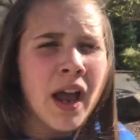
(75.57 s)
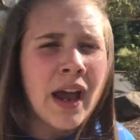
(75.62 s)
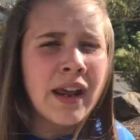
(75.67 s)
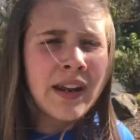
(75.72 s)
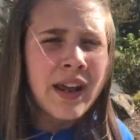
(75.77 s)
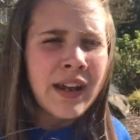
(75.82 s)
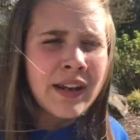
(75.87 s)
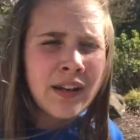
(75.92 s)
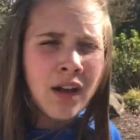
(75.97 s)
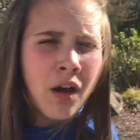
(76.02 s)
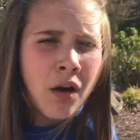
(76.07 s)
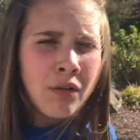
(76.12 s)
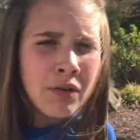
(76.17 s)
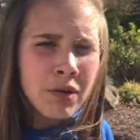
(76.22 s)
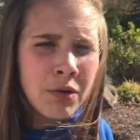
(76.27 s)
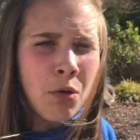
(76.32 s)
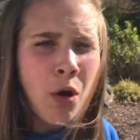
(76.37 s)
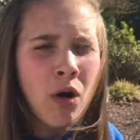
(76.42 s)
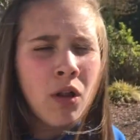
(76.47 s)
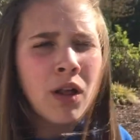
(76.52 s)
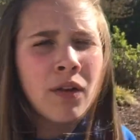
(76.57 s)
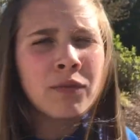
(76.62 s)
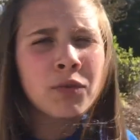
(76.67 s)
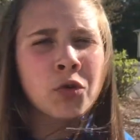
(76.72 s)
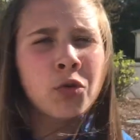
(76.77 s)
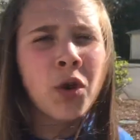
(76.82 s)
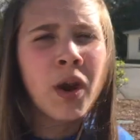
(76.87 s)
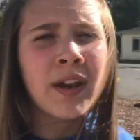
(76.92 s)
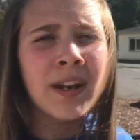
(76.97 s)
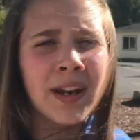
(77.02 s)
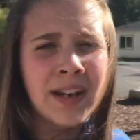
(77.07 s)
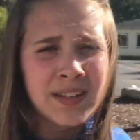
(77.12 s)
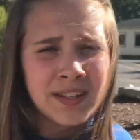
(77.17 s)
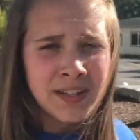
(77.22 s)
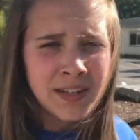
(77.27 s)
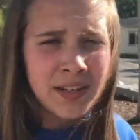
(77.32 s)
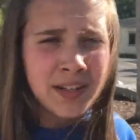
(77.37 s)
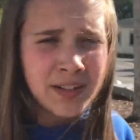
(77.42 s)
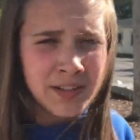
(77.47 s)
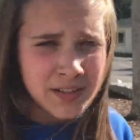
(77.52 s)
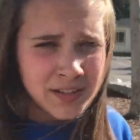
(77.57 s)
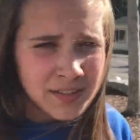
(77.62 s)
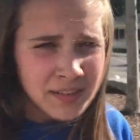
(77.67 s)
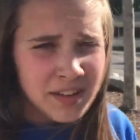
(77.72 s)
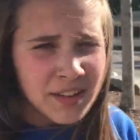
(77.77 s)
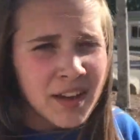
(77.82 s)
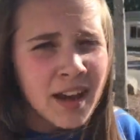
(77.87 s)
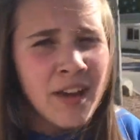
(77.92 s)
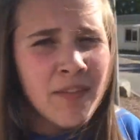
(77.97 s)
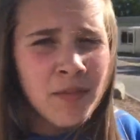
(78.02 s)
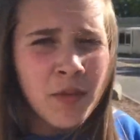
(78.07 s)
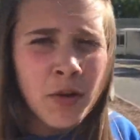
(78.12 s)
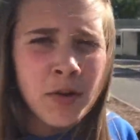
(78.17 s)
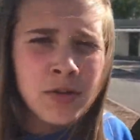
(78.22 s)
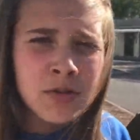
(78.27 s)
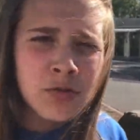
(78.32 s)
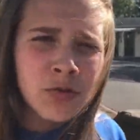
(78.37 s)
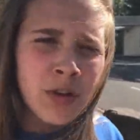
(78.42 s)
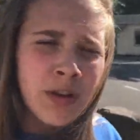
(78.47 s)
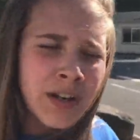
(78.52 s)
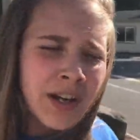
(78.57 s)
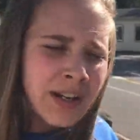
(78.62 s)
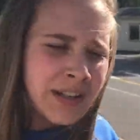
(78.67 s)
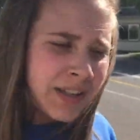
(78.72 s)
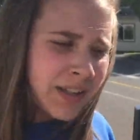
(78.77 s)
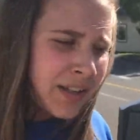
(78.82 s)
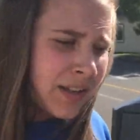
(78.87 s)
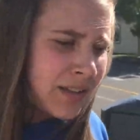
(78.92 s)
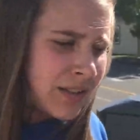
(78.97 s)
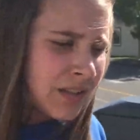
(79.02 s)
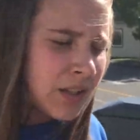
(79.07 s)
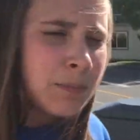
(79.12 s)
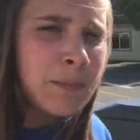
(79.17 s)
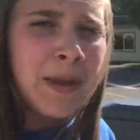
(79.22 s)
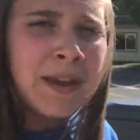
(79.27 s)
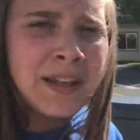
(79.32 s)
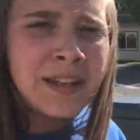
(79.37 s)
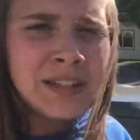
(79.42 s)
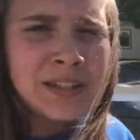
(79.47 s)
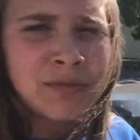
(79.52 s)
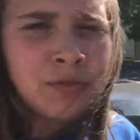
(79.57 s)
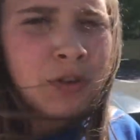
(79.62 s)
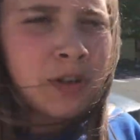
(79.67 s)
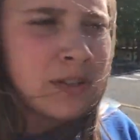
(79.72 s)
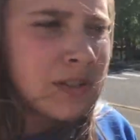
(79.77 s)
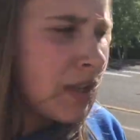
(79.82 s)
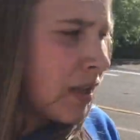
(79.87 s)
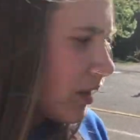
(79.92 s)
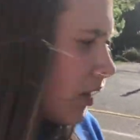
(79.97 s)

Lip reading: And I know you all have great ideas, and those great ideas can make a difference